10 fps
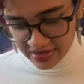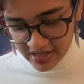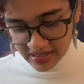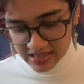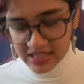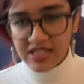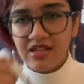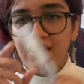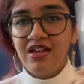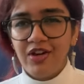this.
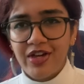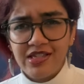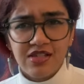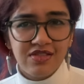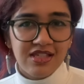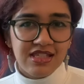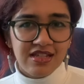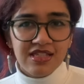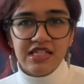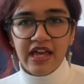Okay, so this
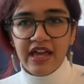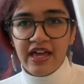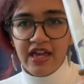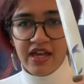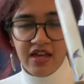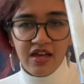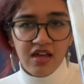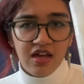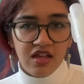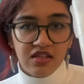is
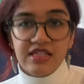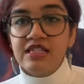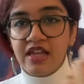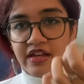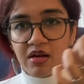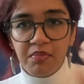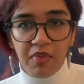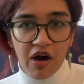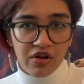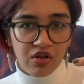like a
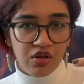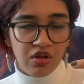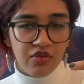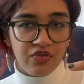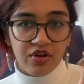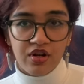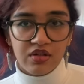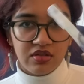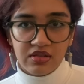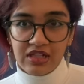bottle
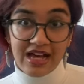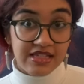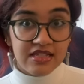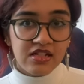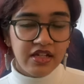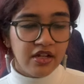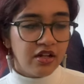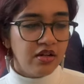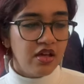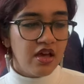for glasses
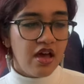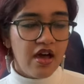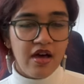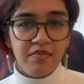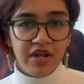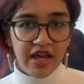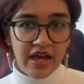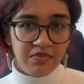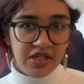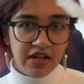cleaner, but I
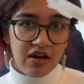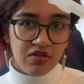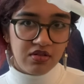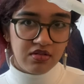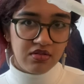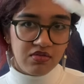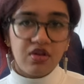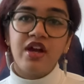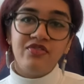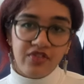emptied out, or
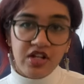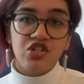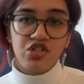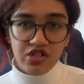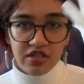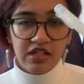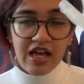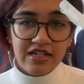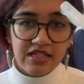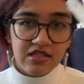I finished the
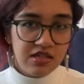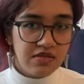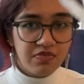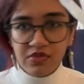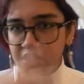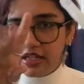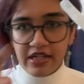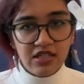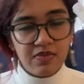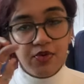glasses
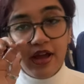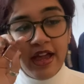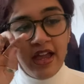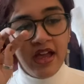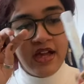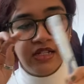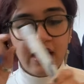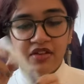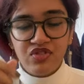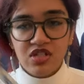cleaning spray, and
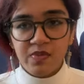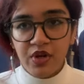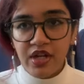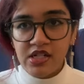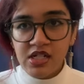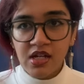I've just put